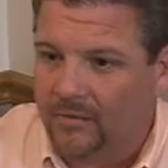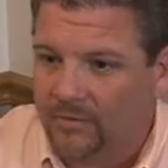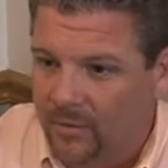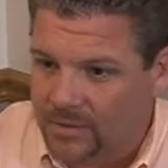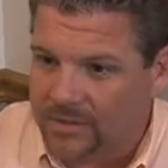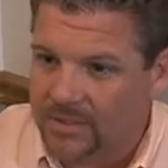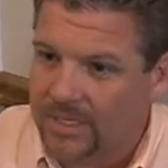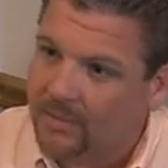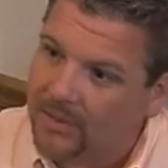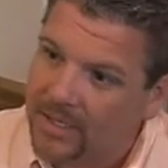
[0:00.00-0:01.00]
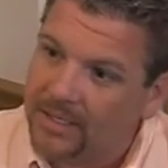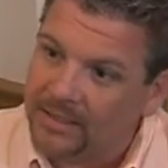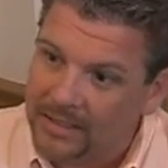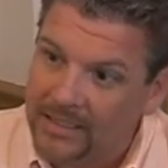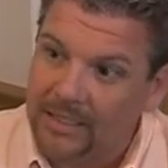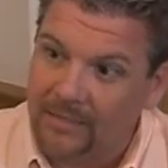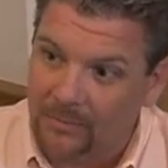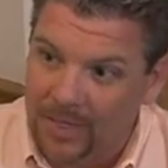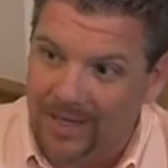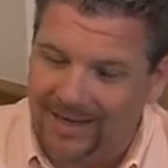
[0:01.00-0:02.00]
unfortunately, they were kind of leading the
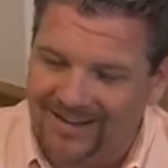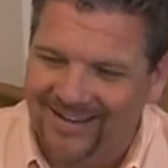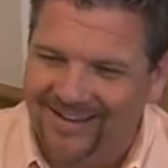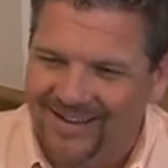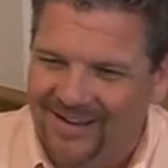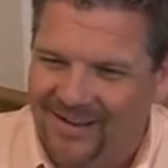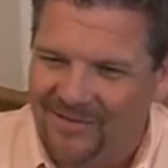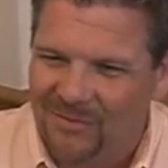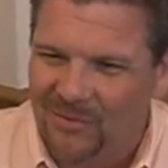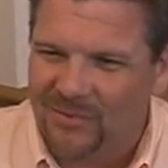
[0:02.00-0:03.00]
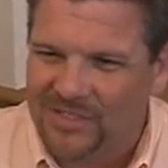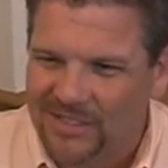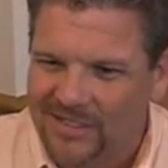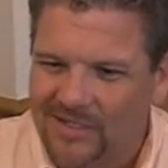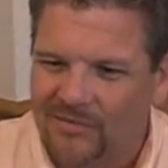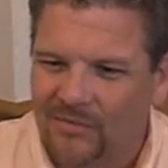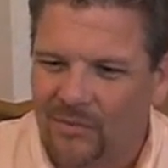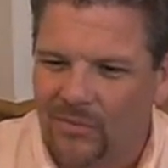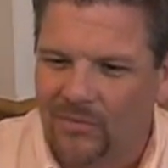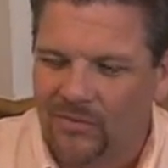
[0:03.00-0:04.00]
way for Virginia,
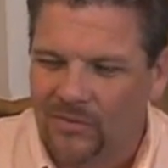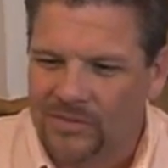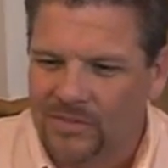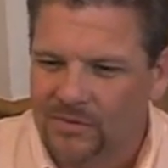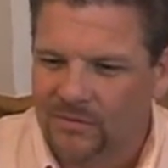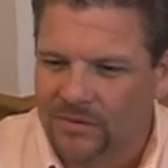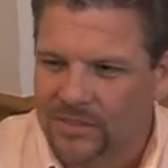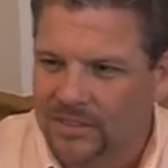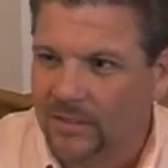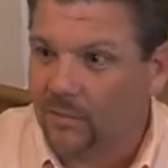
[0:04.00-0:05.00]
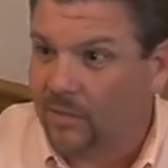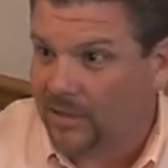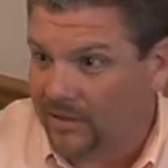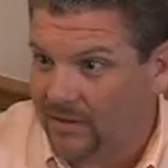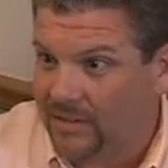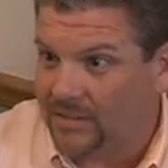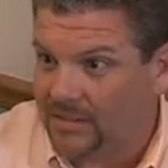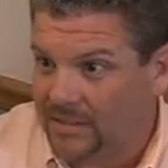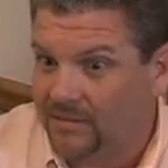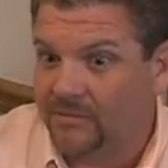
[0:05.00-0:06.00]
for Central Virginia, with
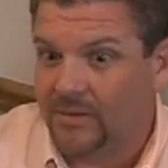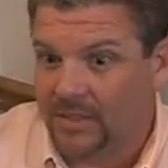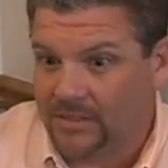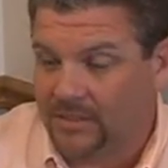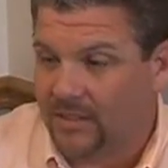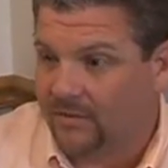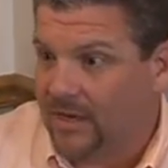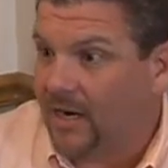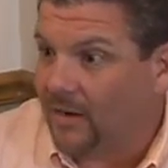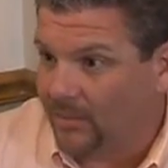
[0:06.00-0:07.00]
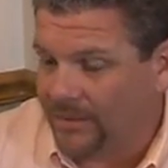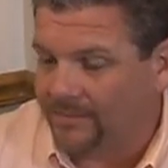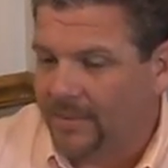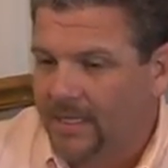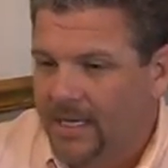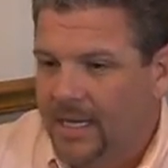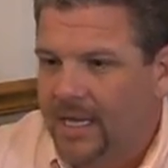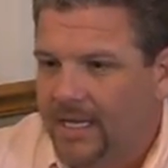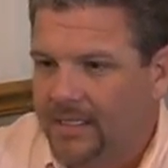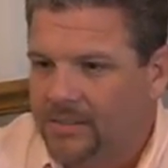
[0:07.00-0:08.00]
this influx of heroin,
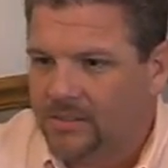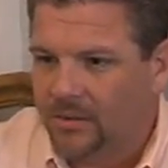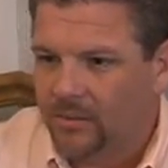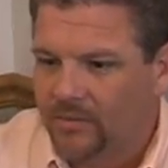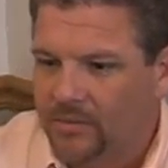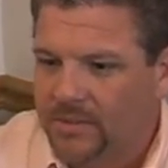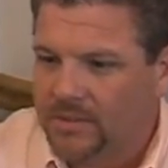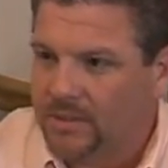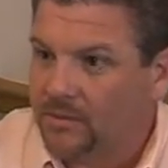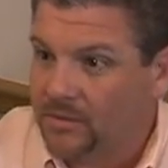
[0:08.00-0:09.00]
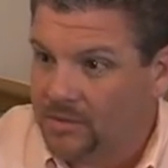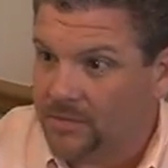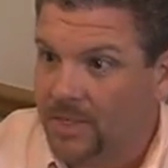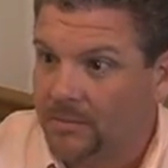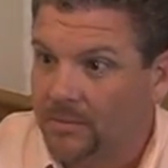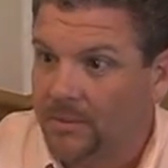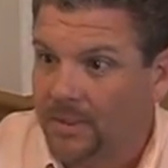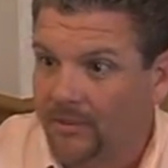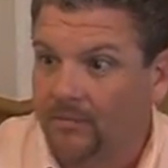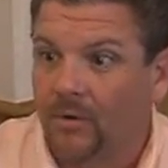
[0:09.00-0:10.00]
and so we've been dealing with this problem
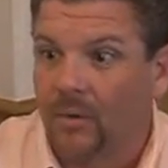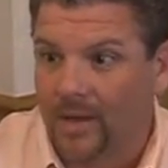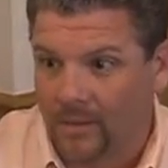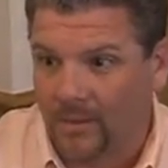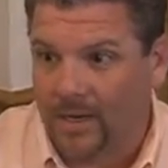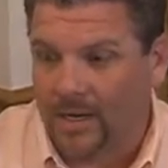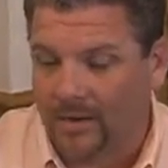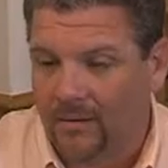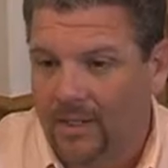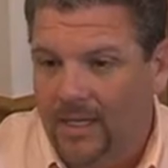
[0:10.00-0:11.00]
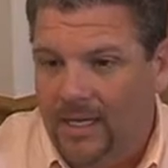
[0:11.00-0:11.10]
for quite a while.